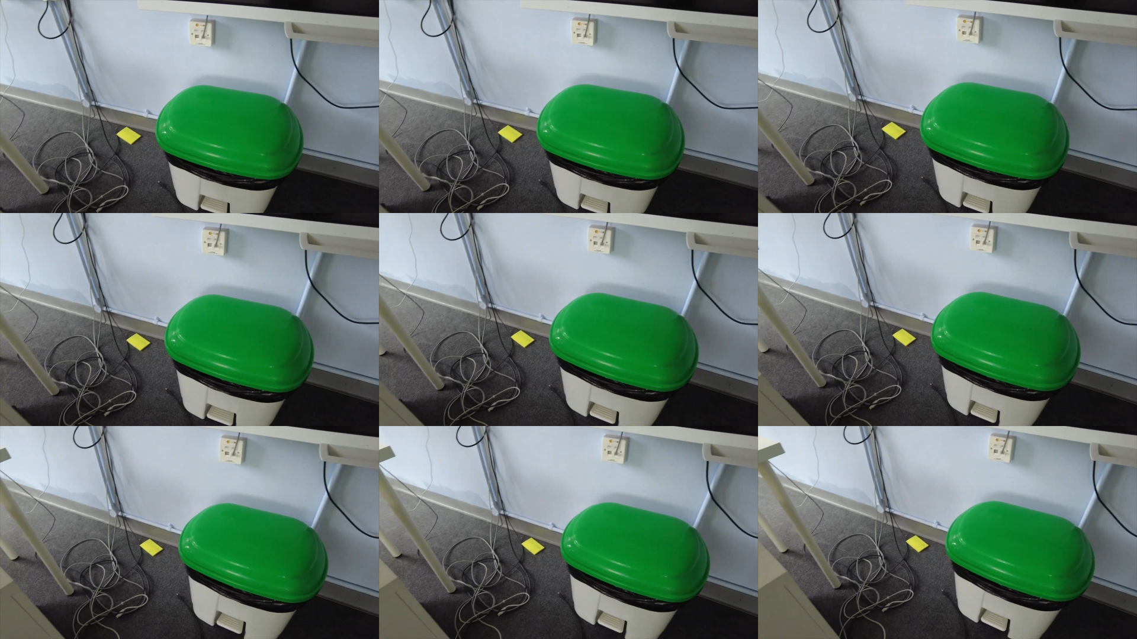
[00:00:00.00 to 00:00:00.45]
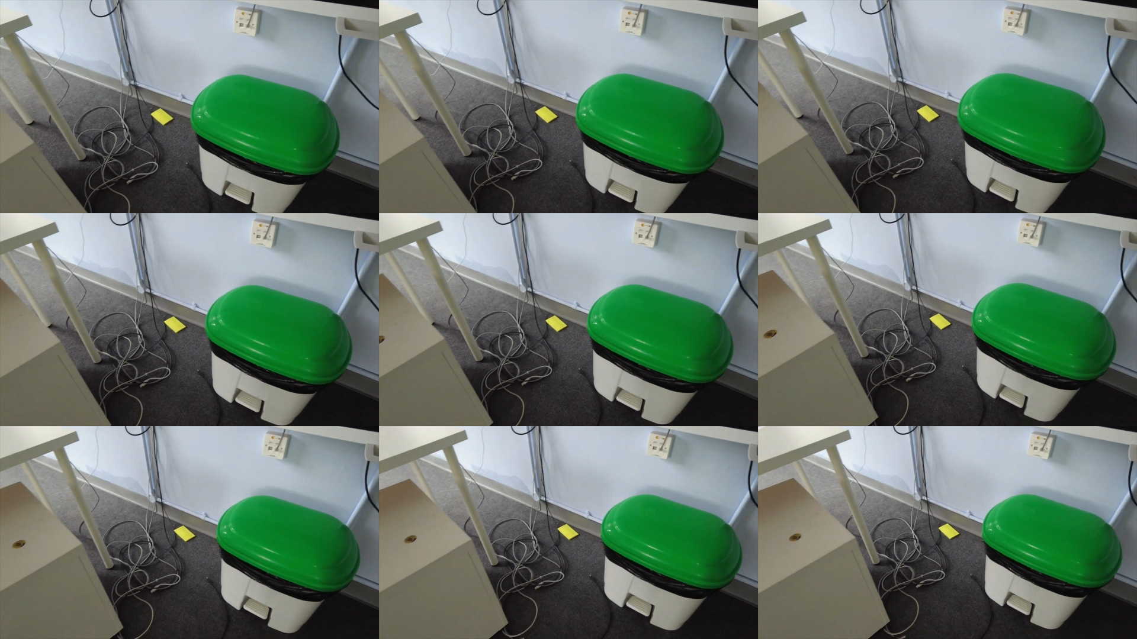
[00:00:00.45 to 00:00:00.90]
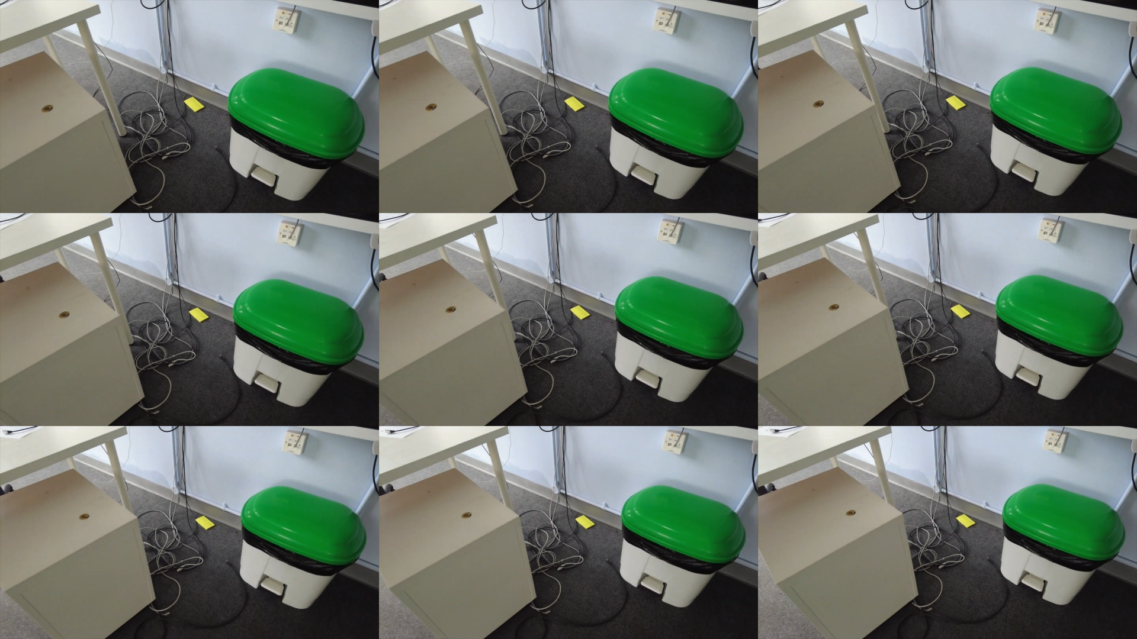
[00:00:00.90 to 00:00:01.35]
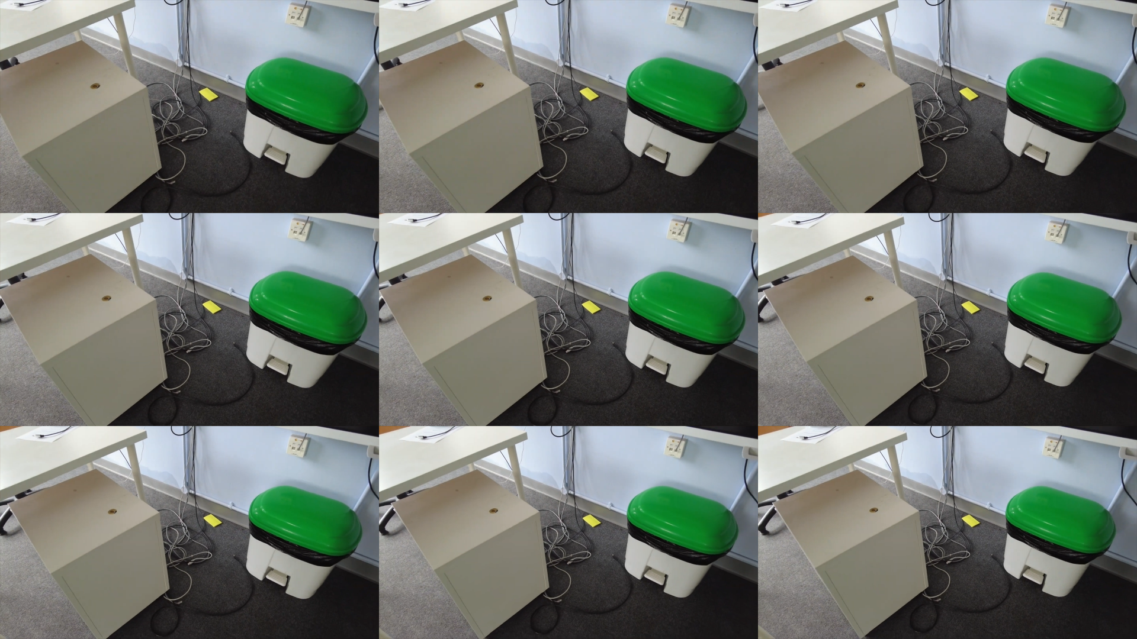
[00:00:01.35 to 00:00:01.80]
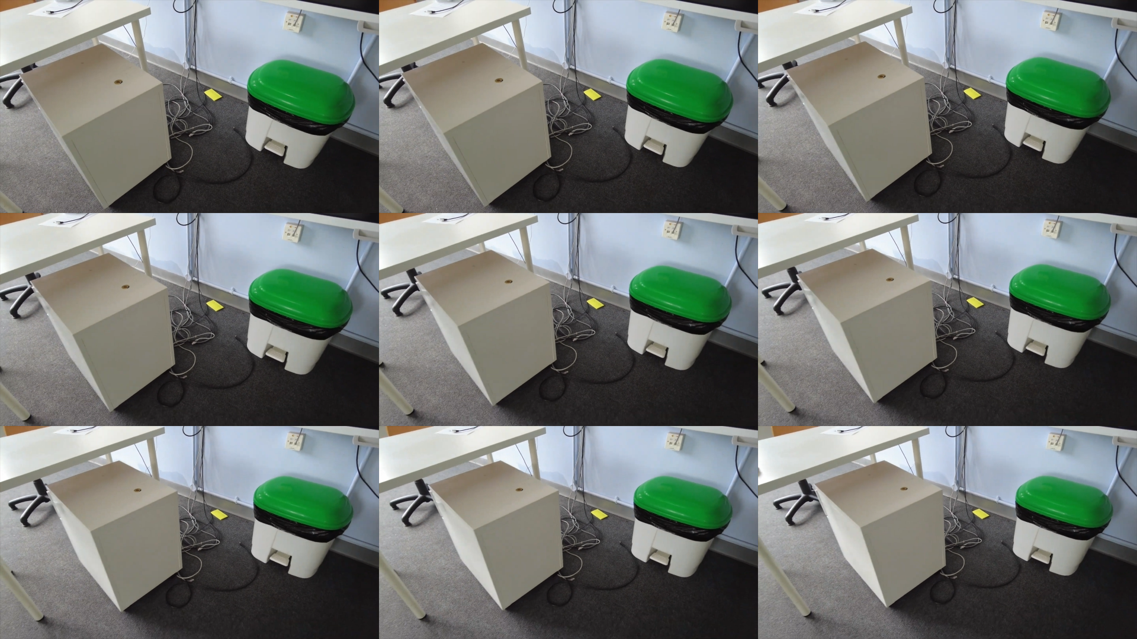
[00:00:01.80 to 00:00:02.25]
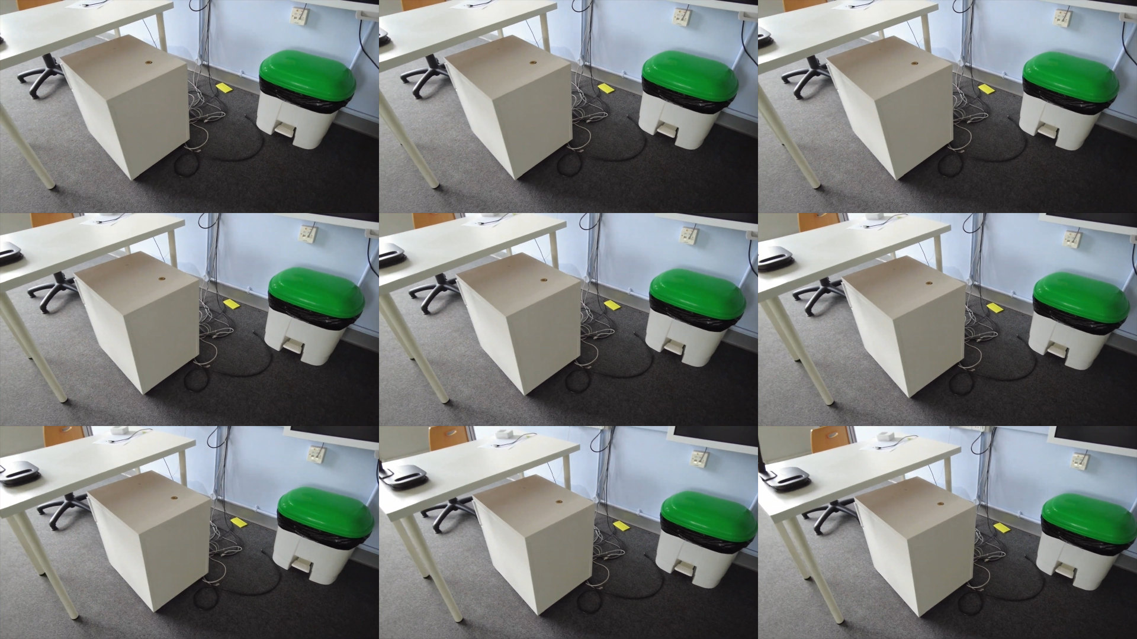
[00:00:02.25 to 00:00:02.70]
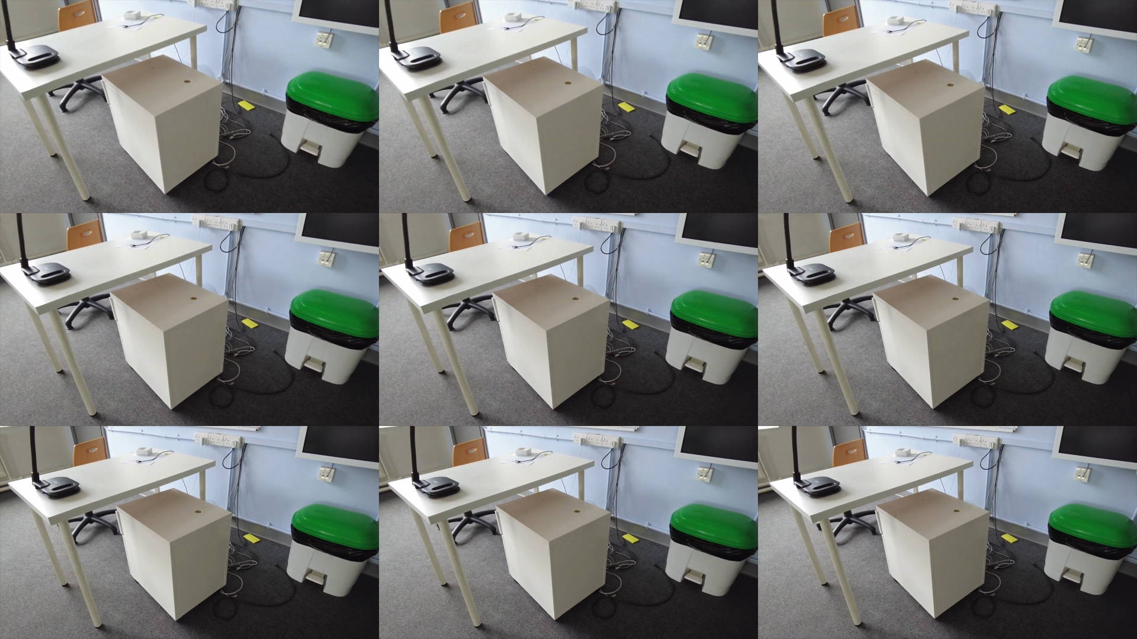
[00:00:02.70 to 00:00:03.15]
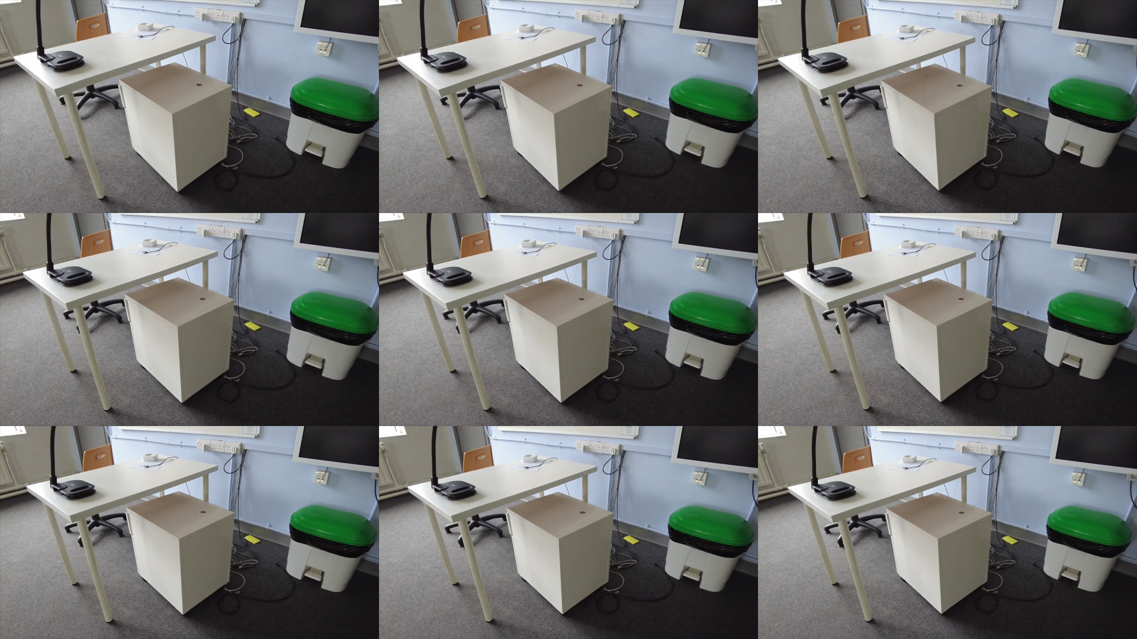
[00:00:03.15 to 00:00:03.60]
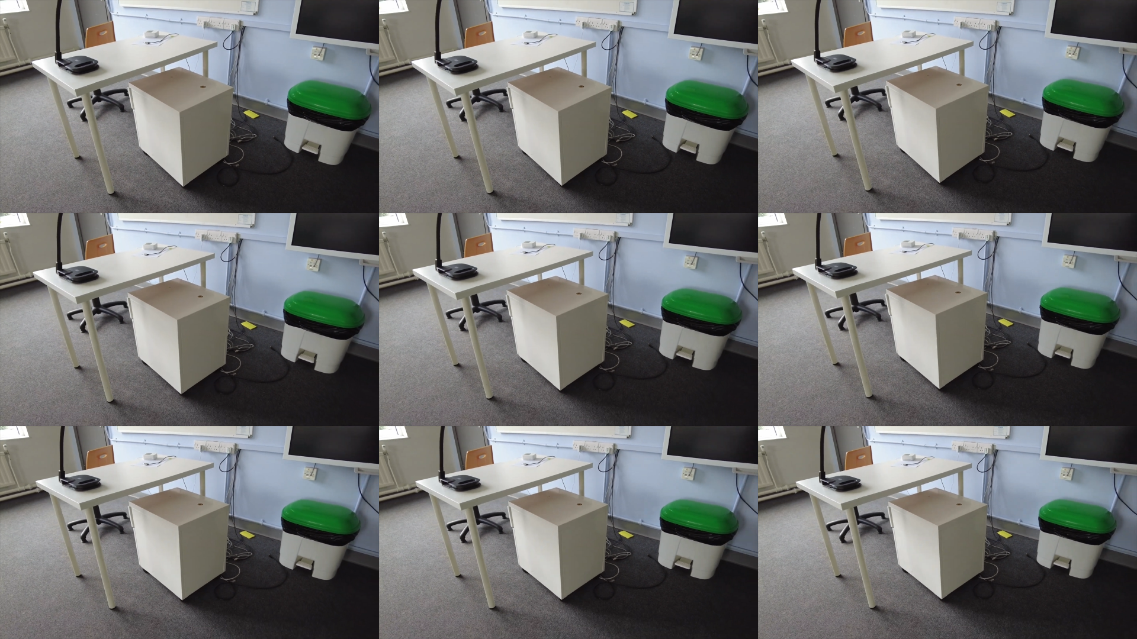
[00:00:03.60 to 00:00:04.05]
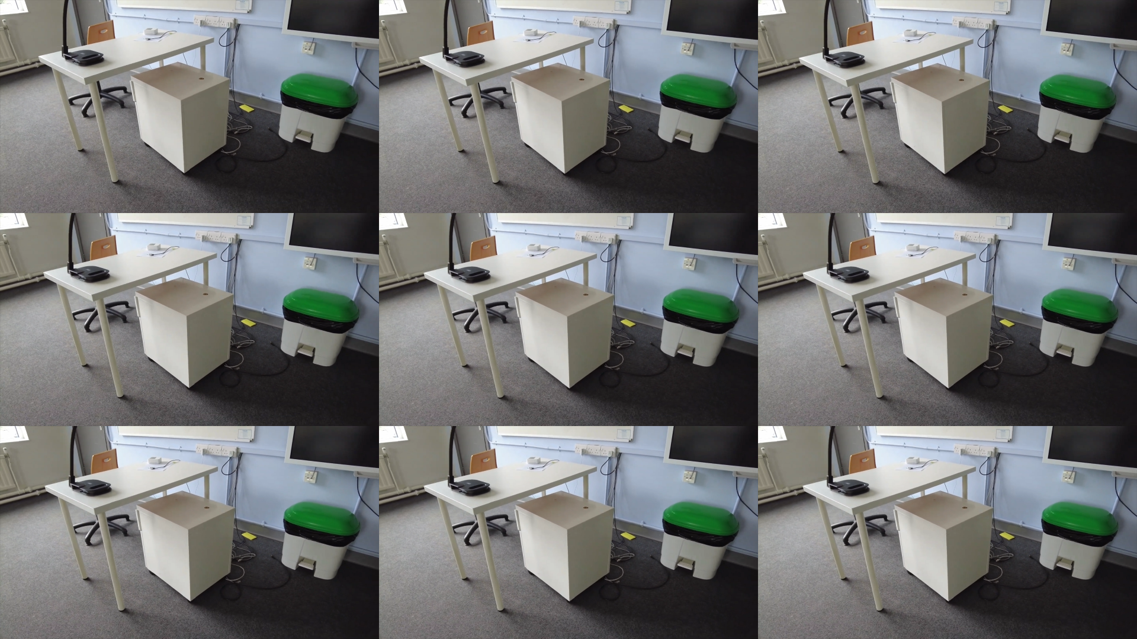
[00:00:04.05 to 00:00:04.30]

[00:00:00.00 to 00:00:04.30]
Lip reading: Nobody's mouth can be seen.